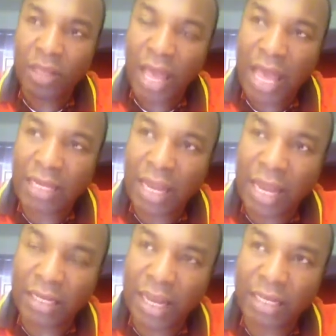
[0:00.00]

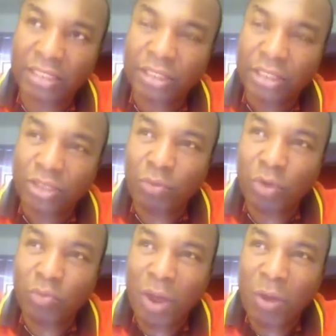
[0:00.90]
And you
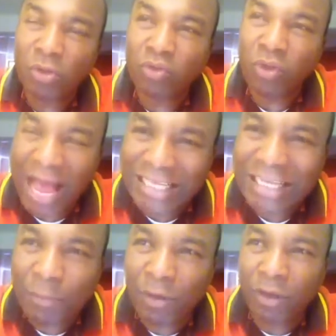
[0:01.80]
might want to ask
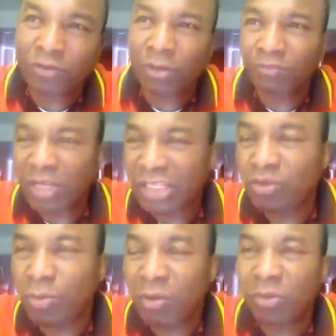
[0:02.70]
about some things.
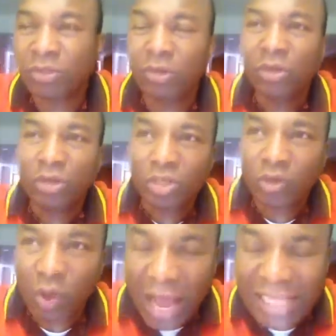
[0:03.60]
You might want to,
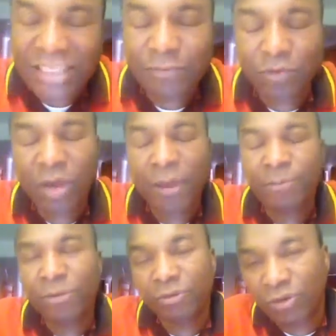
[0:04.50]
ask him to
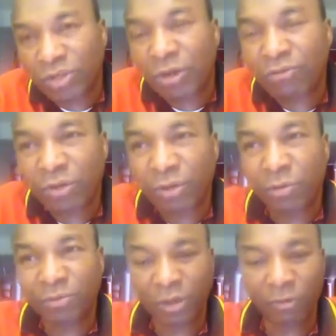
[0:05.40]
help you resolve
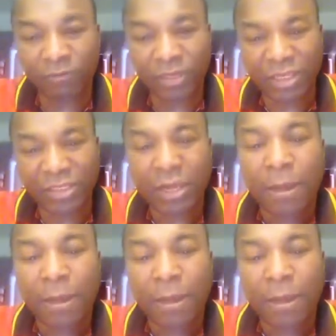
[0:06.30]
some of these things.